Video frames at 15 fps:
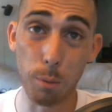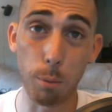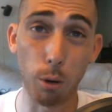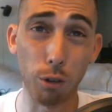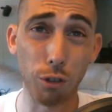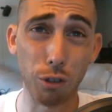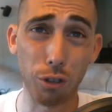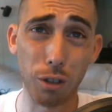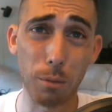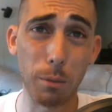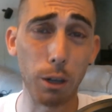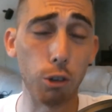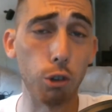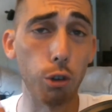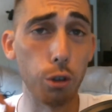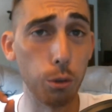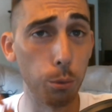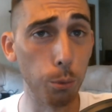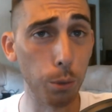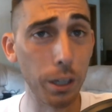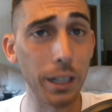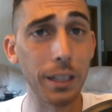purchase it, make sure you
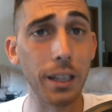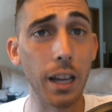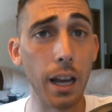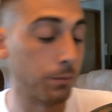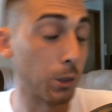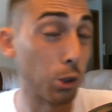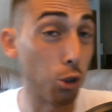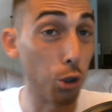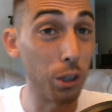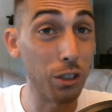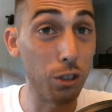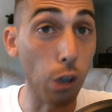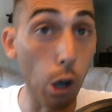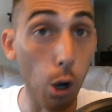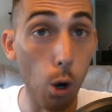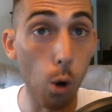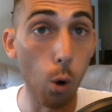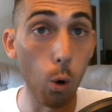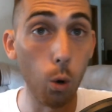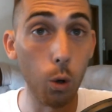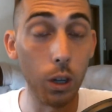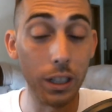read that. So let's
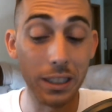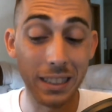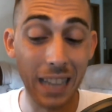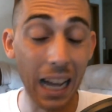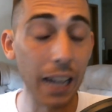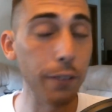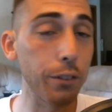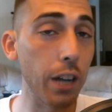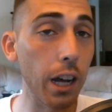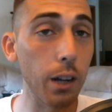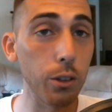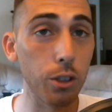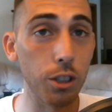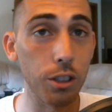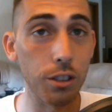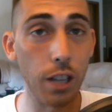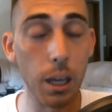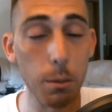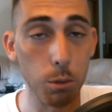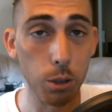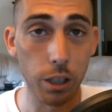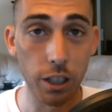go dive down to the
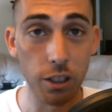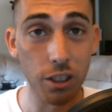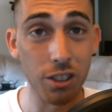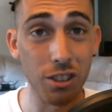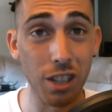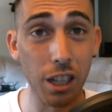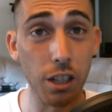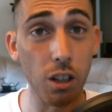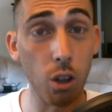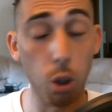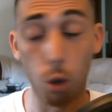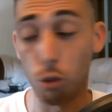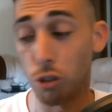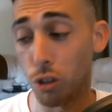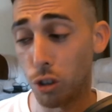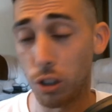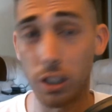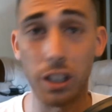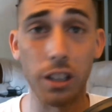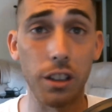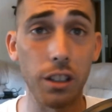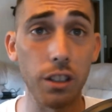table here. Let's take a closer look
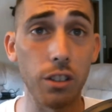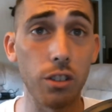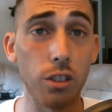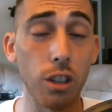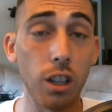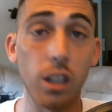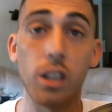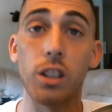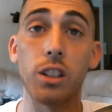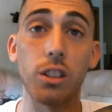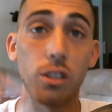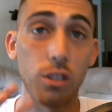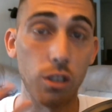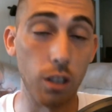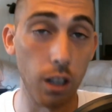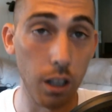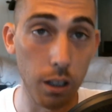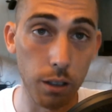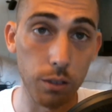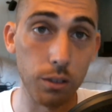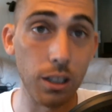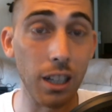at this. Let's
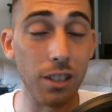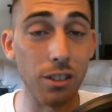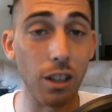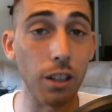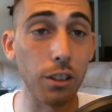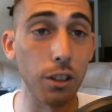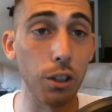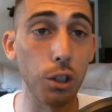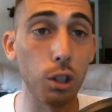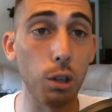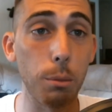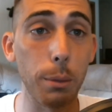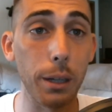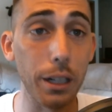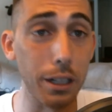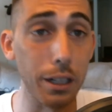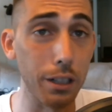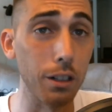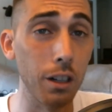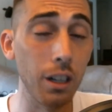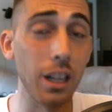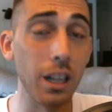dissect it a little bit
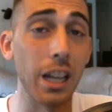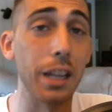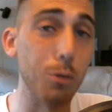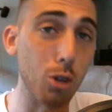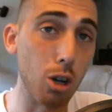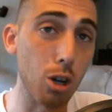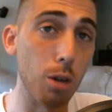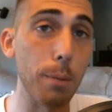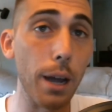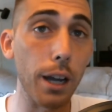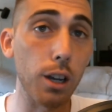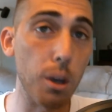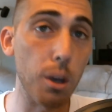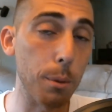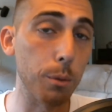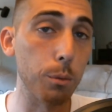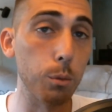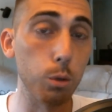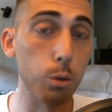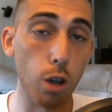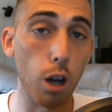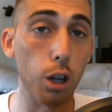here, and then we'll come back up and we'll
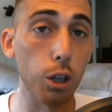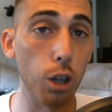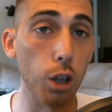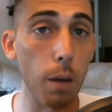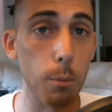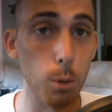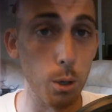talk a lot more